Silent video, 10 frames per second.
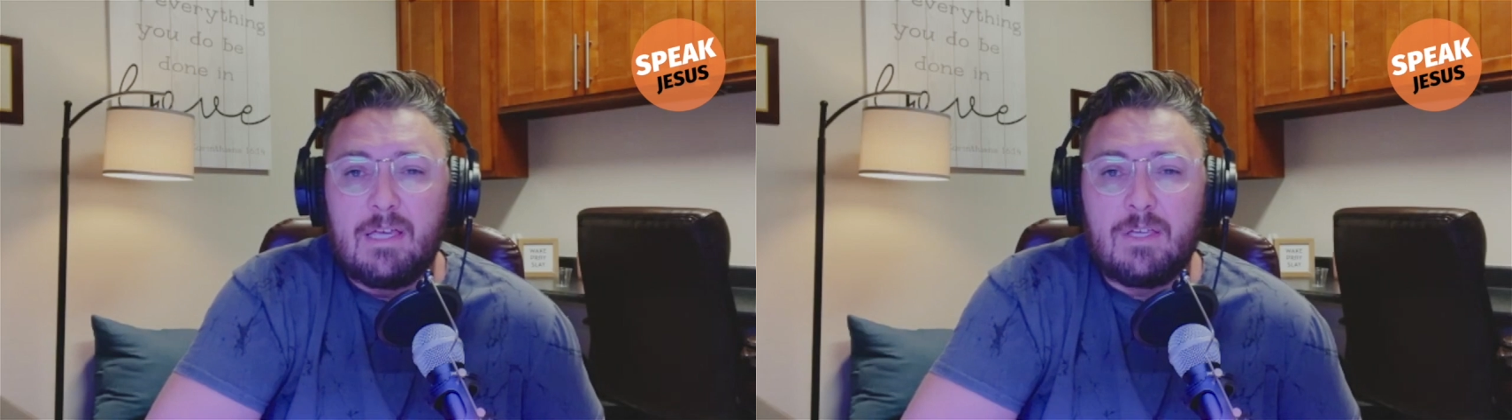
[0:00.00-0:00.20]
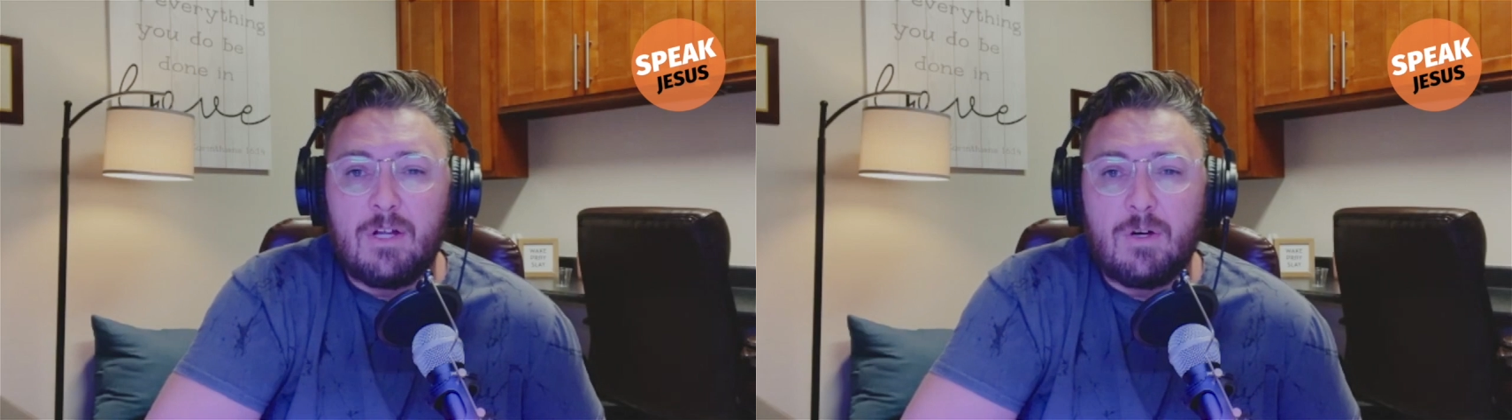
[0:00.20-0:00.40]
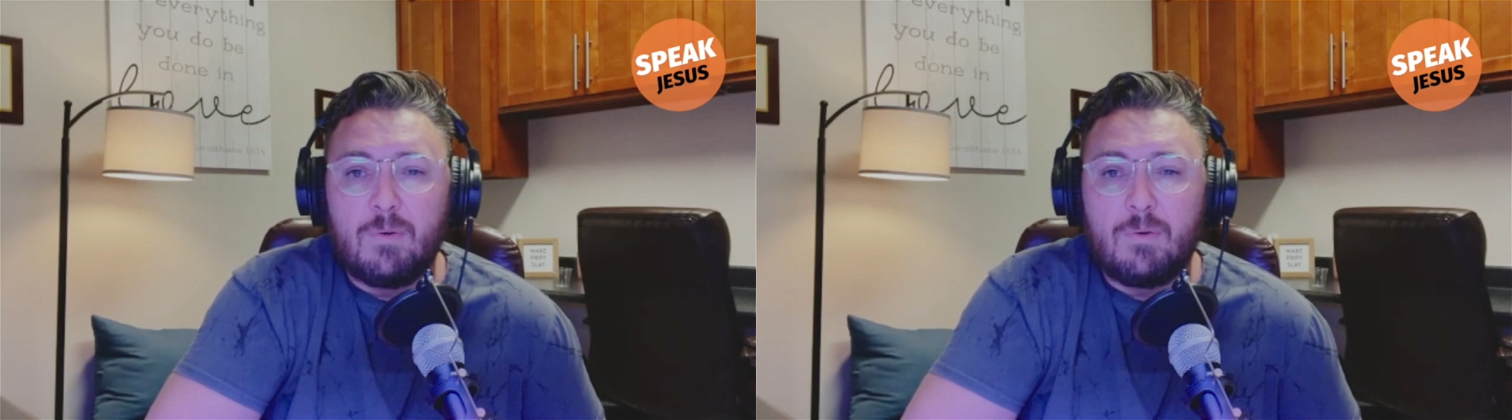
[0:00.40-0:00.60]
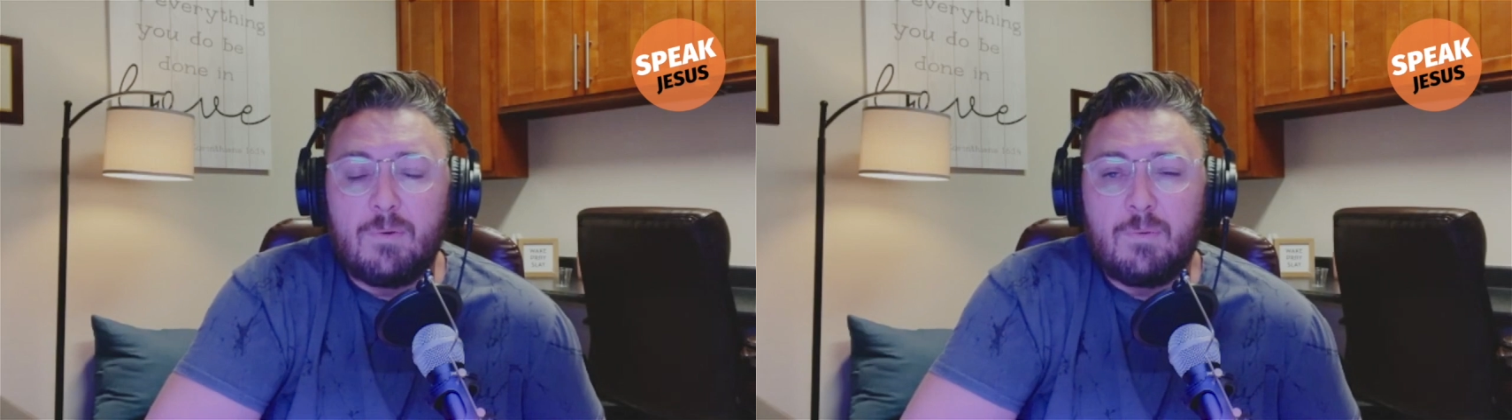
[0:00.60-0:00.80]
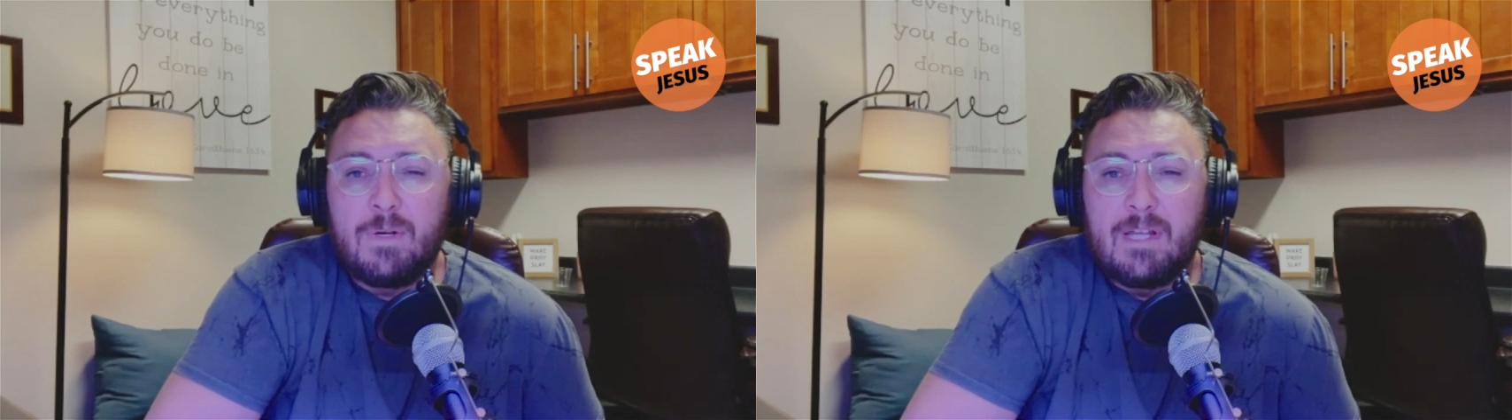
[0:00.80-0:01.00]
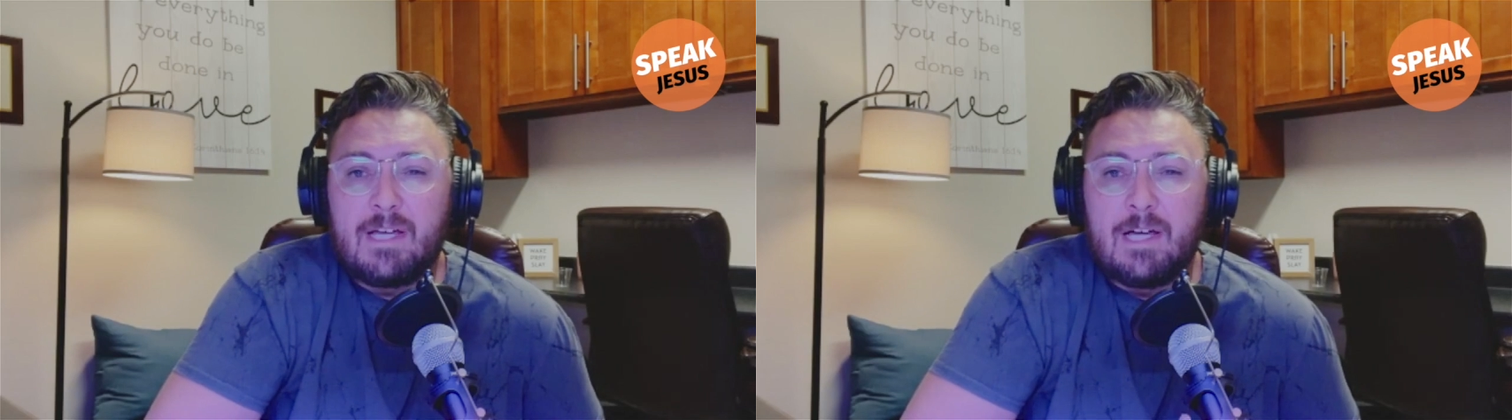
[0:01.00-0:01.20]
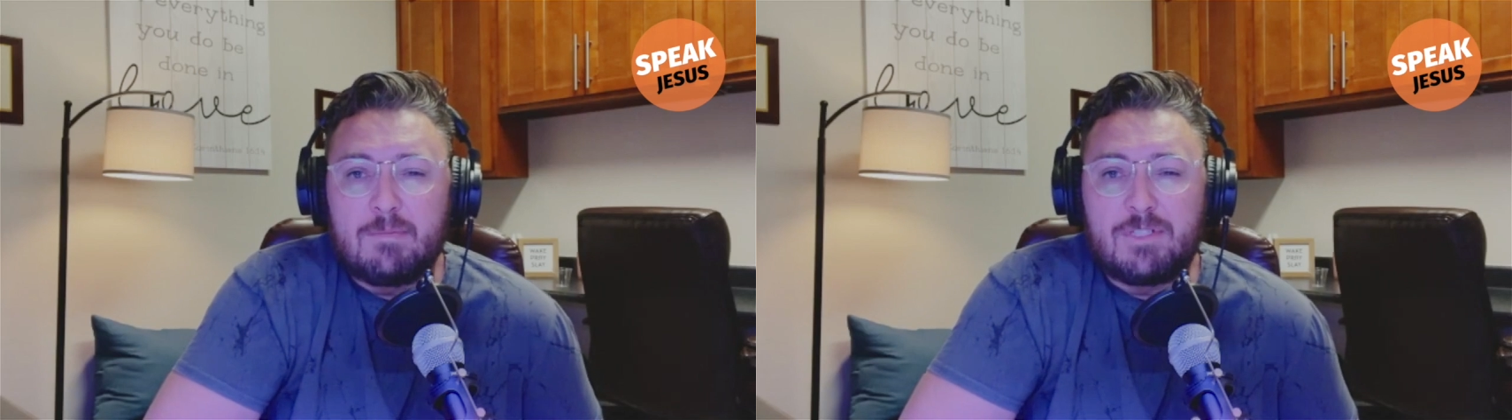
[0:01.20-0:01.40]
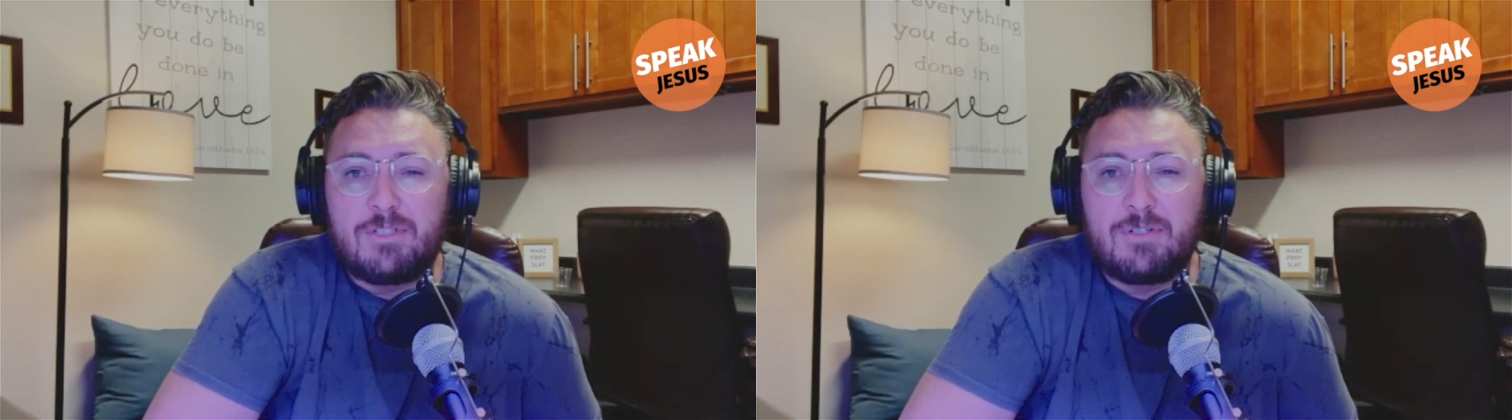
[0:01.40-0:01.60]
you know, when it
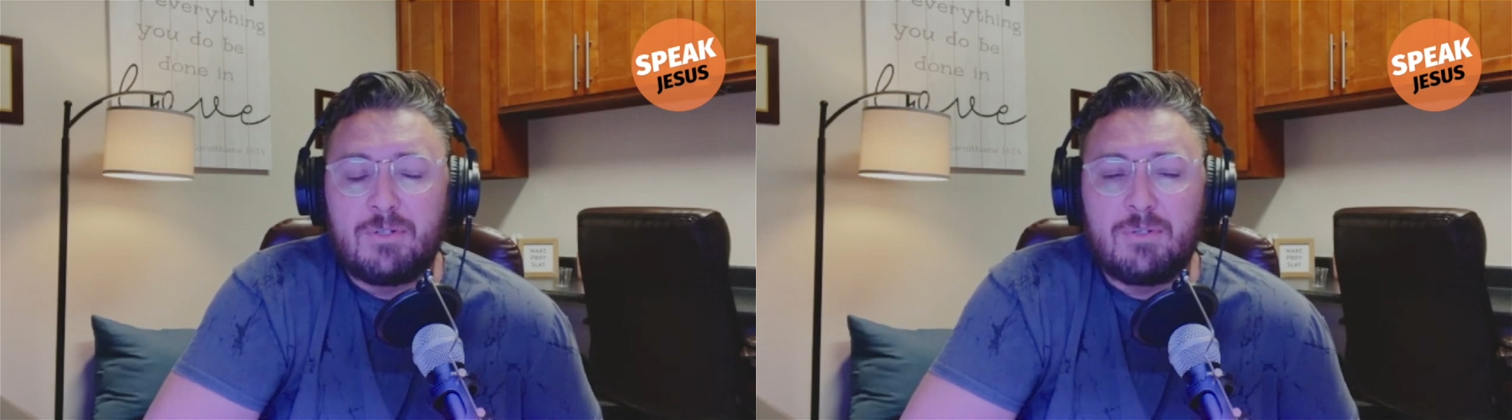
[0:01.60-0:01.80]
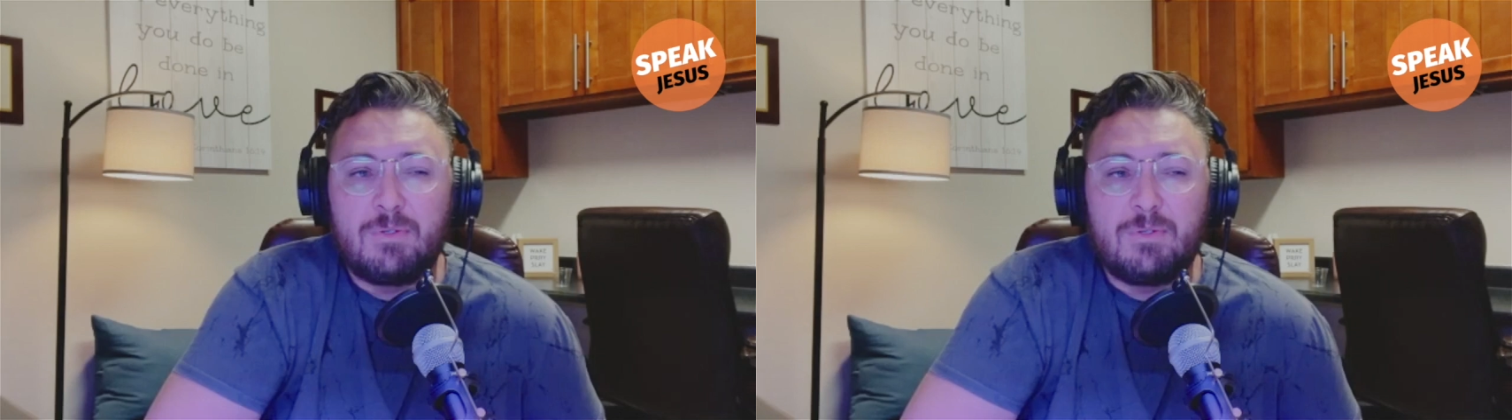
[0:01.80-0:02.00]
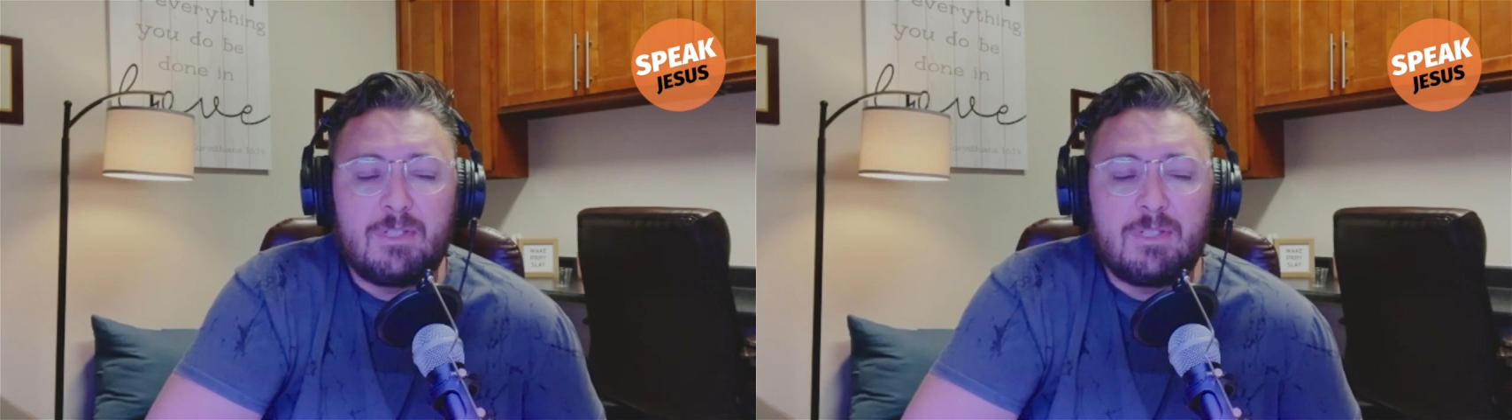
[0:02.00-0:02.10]
comes to